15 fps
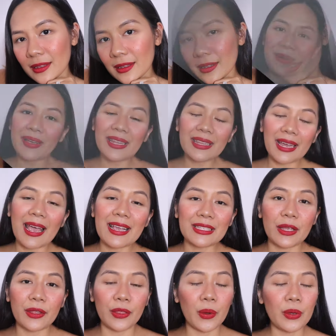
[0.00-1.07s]
So ayan guys,
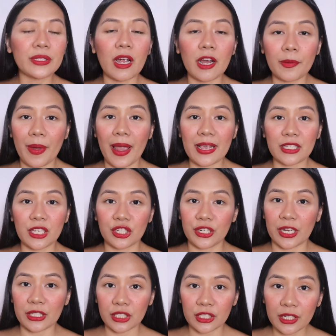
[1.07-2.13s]
those are my
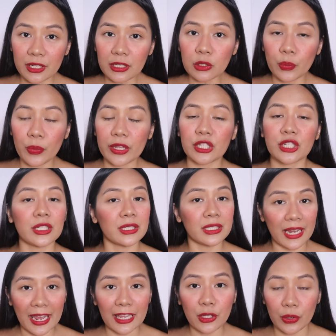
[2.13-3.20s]
suggestions which
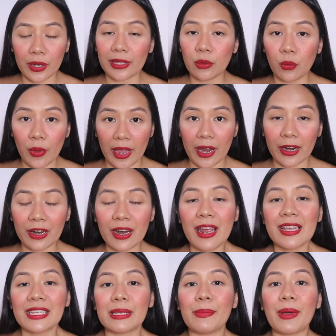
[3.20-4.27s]
shade you can wear
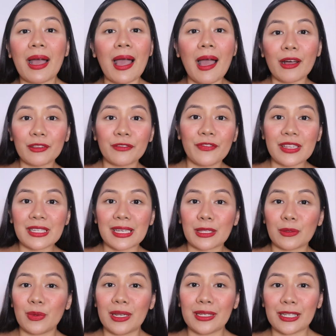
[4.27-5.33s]
sa mga outfits
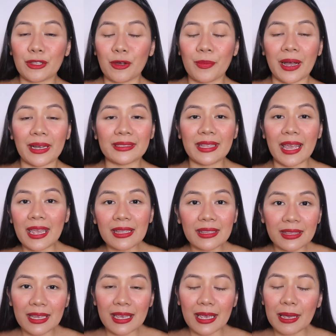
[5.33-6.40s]
katulad nito, mga
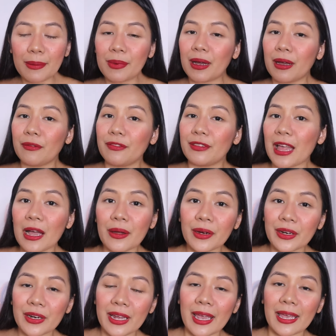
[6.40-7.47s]
dainty, mga
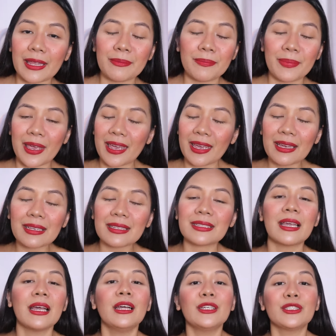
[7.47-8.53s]
flowery, and
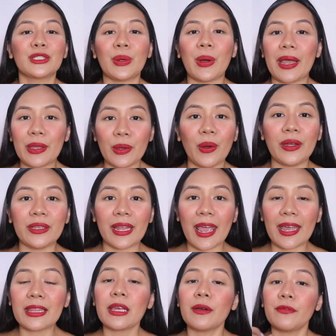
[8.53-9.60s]
pinks. So ayun.
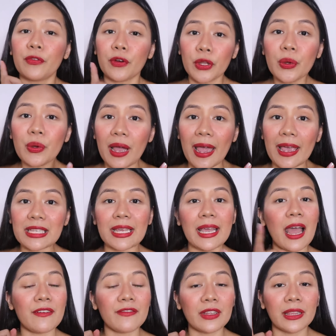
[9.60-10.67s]
And for you guys, I
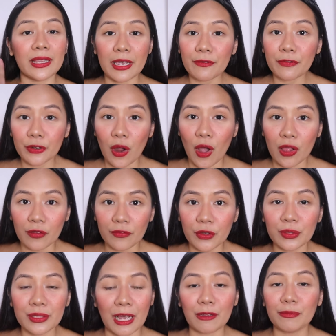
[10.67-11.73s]
have a link for all of
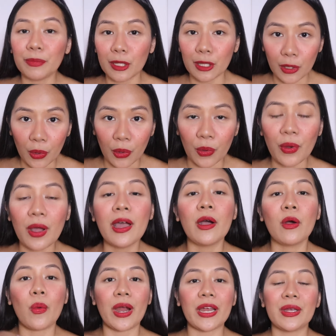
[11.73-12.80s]
you down below
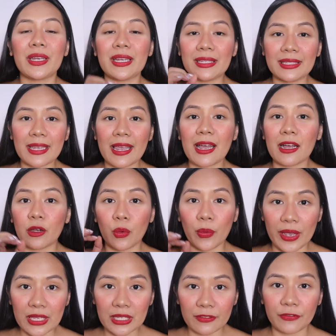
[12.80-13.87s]
where you can take a
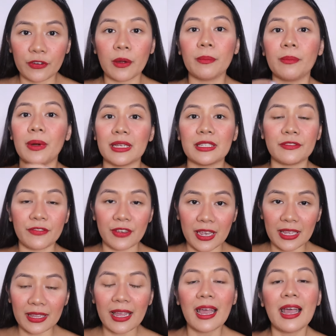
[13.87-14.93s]
quiz from
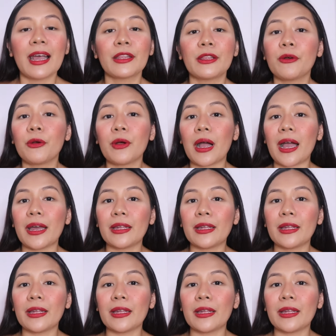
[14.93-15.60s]
BuzzFeed nung